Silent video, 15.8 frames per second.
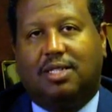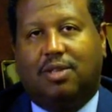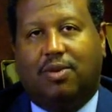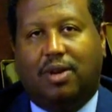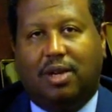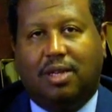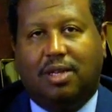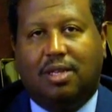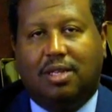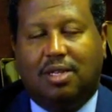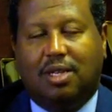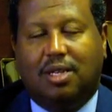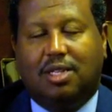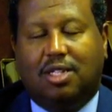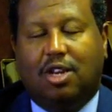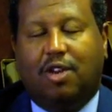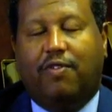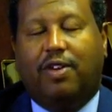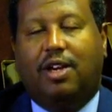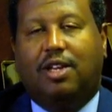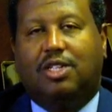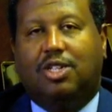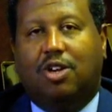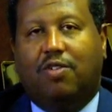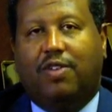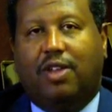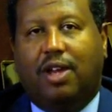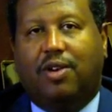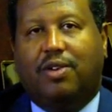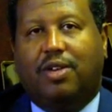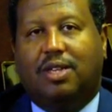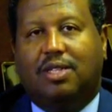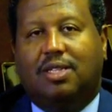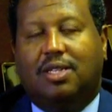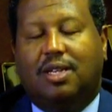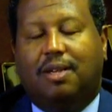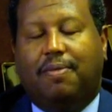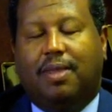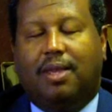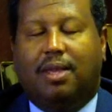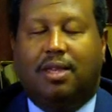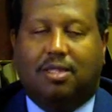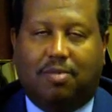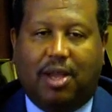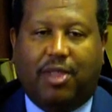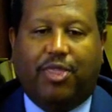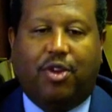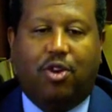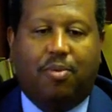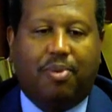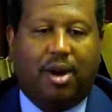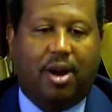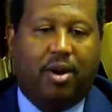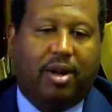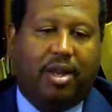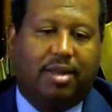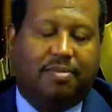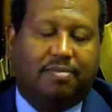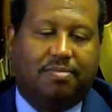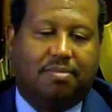So serving underserved areas is my third priority.